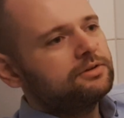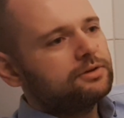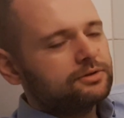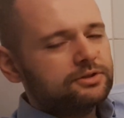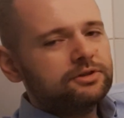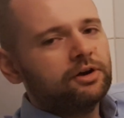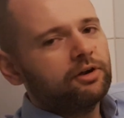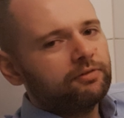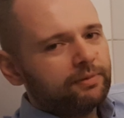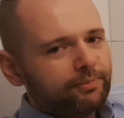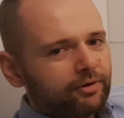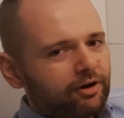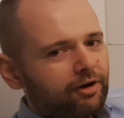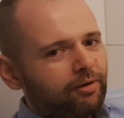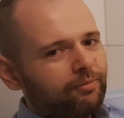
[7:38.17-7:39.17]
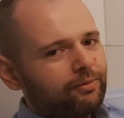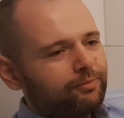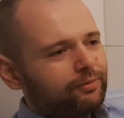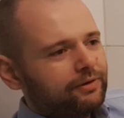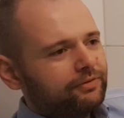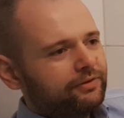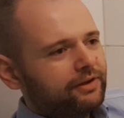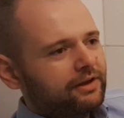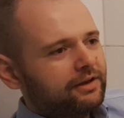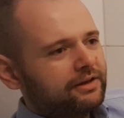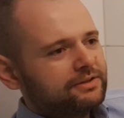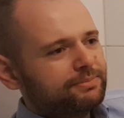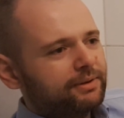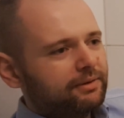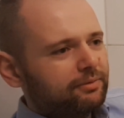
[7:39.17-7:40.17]
solve the problem
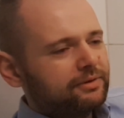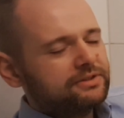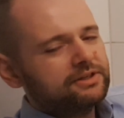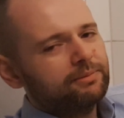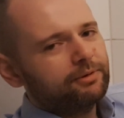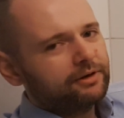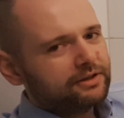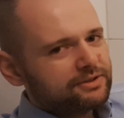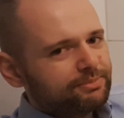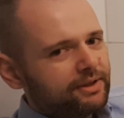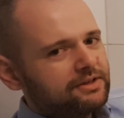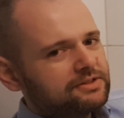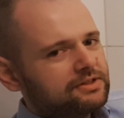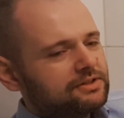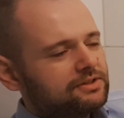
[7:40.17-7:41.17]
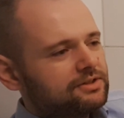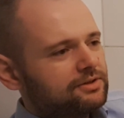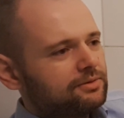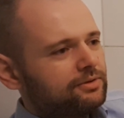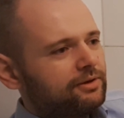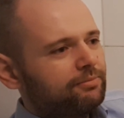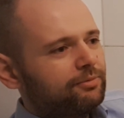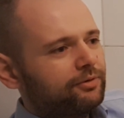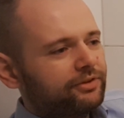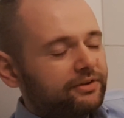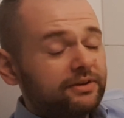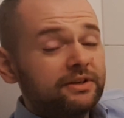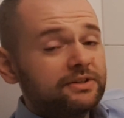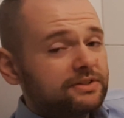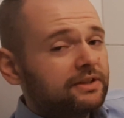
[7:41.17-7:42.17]
when someone explains it to them what
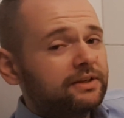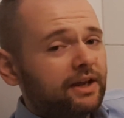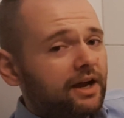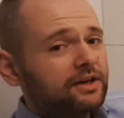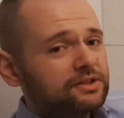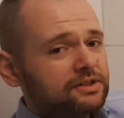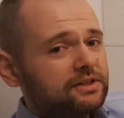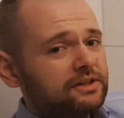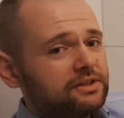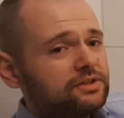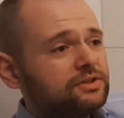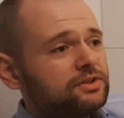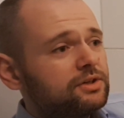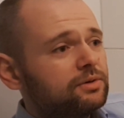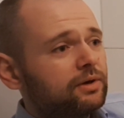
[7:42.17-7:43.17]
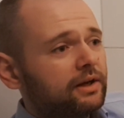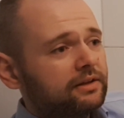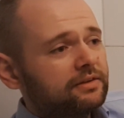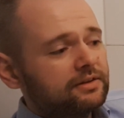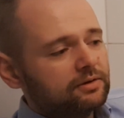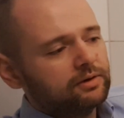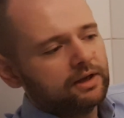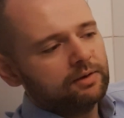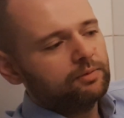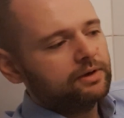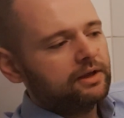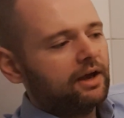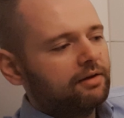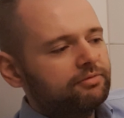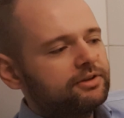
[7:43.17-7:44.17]
it is that they actually need to do. Like, okay,
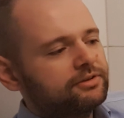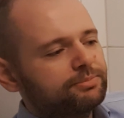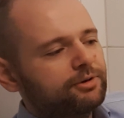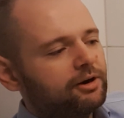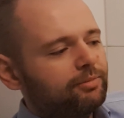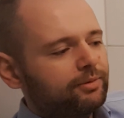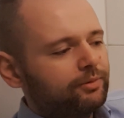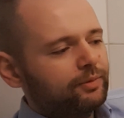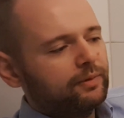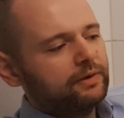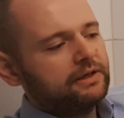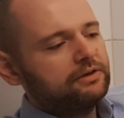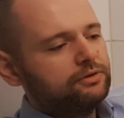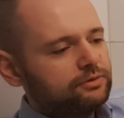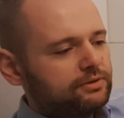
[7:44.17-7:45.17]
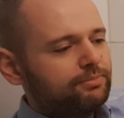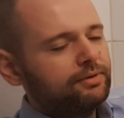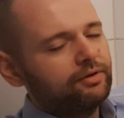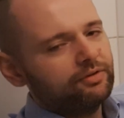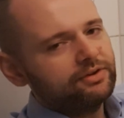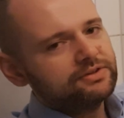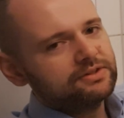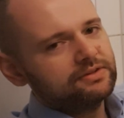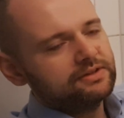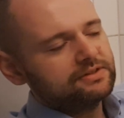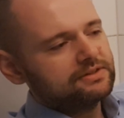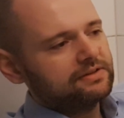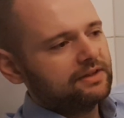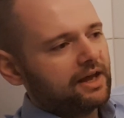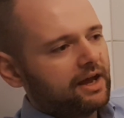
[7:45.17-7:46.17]
we have this problem, we need you to build this,
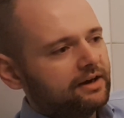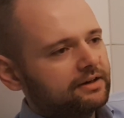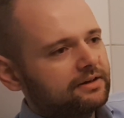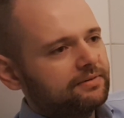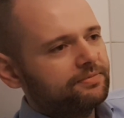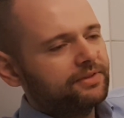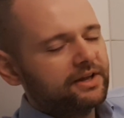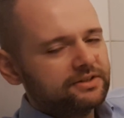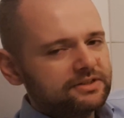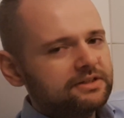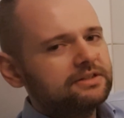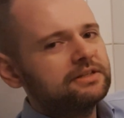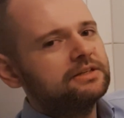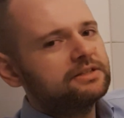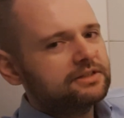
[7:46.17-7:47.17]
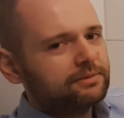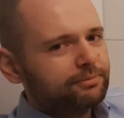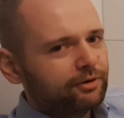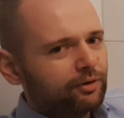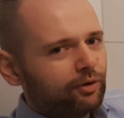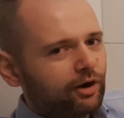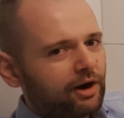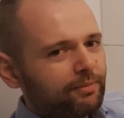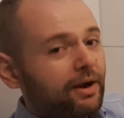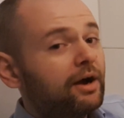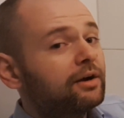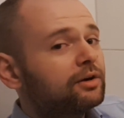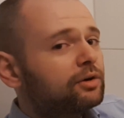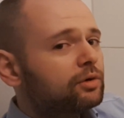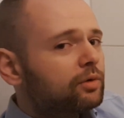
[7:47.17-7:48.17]
this, and that. That's a decent programmer.
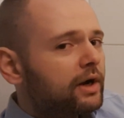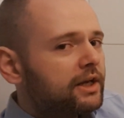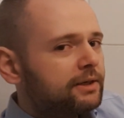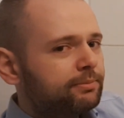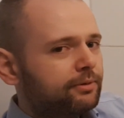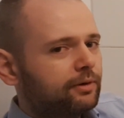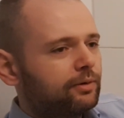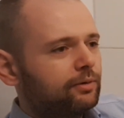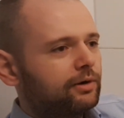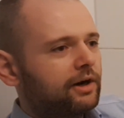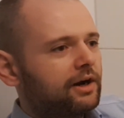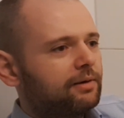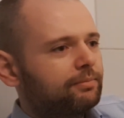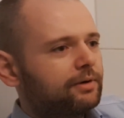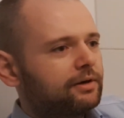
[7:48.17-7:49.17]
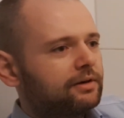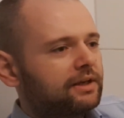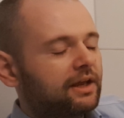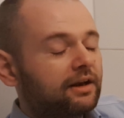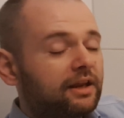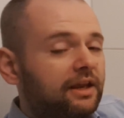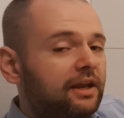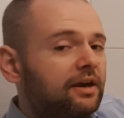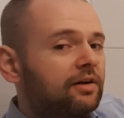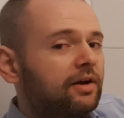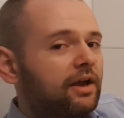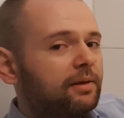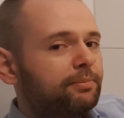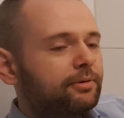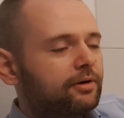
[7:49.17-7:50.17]
A great programmer can hear
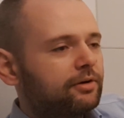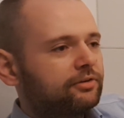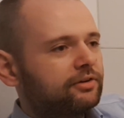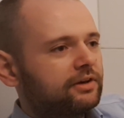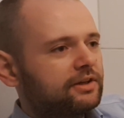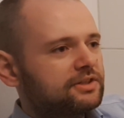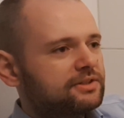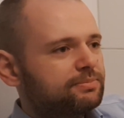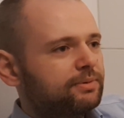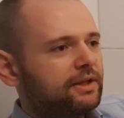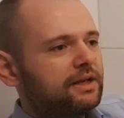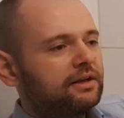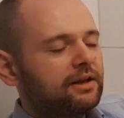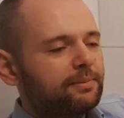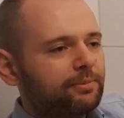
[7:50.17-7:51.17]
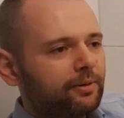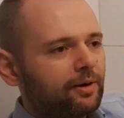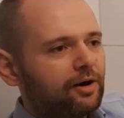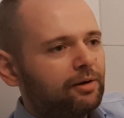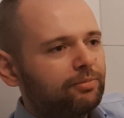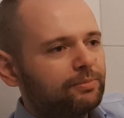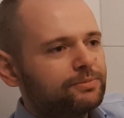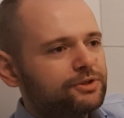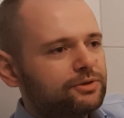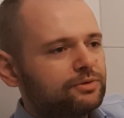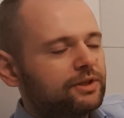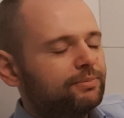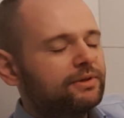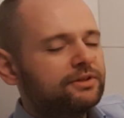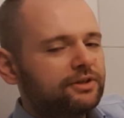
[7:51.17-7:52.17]
a person explain a problem to
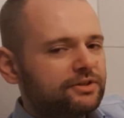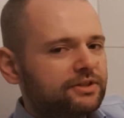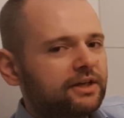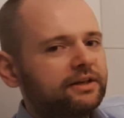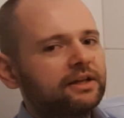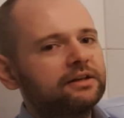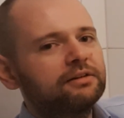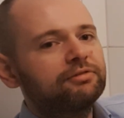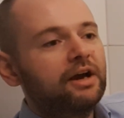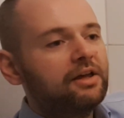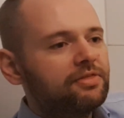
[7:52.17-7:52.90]
them and just identify,